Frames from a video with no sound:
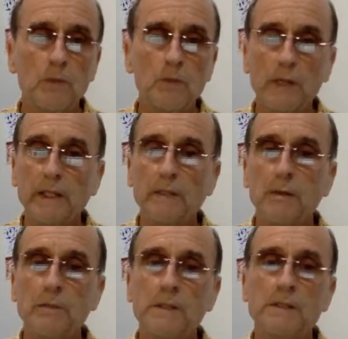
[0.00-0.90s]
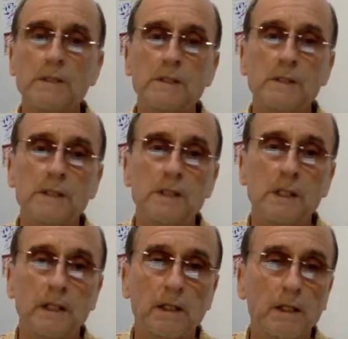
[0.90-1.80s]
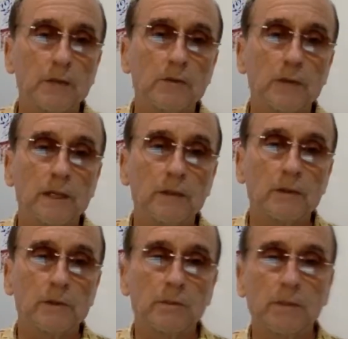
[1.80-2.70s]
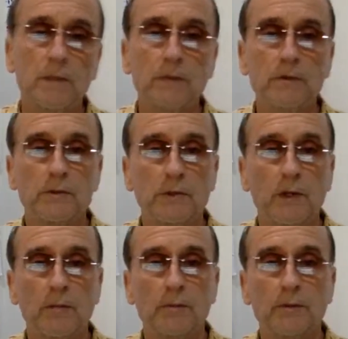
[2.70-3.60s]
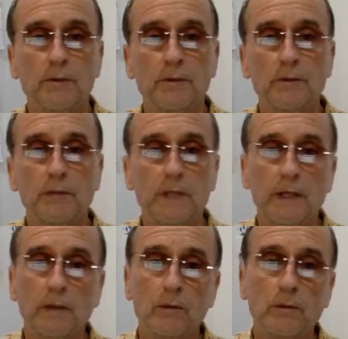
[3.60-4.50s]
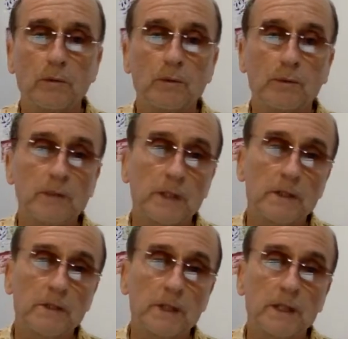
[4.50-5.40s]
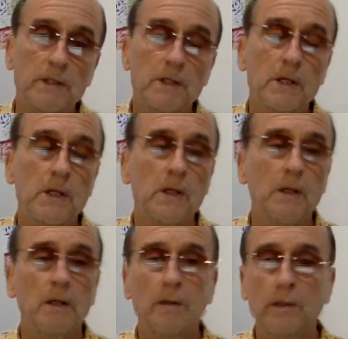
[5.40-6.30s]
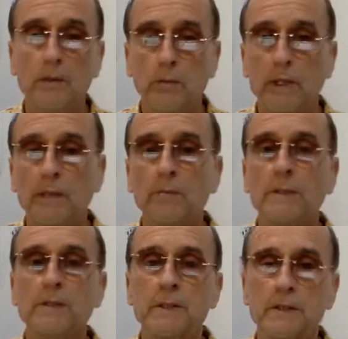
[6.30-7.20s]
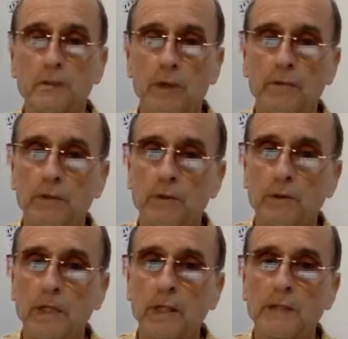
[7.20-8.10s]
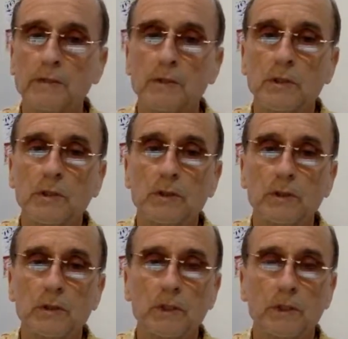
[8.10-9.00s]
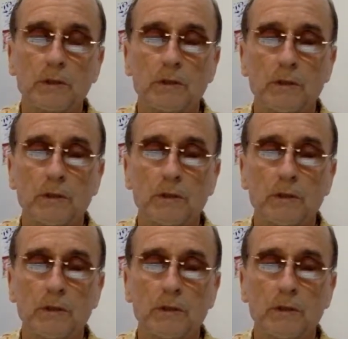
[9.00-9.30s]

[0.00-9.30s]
regular businesses like contractors, plumbers, carpenters, hair groomers, hairstylists, they are regular business. You have to do hands-on. You cannot do